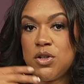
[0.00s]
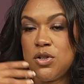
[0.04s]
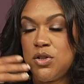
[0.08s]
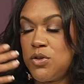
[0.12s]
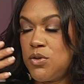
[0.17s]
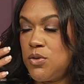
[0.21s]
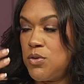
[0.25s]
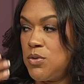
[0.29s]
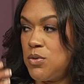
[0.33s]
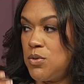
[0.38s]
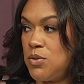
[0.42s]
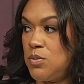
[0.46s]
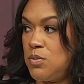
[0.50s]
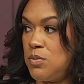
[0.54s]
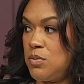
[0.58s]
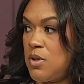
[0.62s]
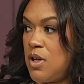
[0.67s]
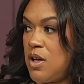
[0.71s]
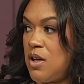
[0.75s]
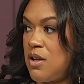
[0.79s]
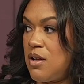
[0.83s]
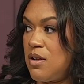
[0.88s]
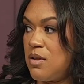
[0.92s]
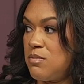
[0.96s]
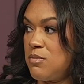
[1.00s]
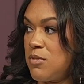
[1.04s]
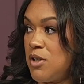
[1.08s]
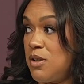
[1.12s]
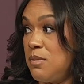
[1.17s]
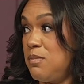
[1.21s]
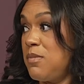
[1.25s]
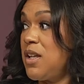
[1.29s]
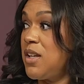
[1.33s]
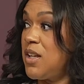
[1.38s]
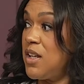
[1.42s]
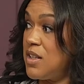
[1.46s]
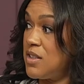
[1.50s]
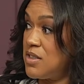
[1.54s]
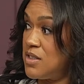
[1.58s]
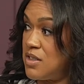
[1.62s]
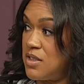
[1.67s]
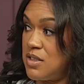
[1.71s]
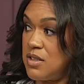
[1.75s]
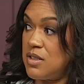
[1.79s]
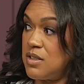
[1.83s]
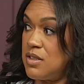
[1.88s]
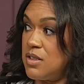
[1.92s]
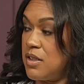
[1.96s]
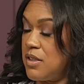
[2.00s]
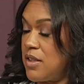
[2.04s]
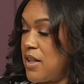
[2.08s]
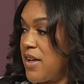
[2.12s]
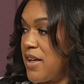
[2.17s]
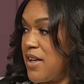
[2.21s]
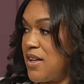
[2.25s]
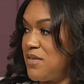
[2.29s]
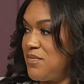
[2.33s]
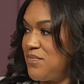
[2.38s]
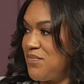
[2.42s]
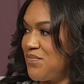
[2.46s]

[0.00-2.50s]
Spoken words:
you committing to the client?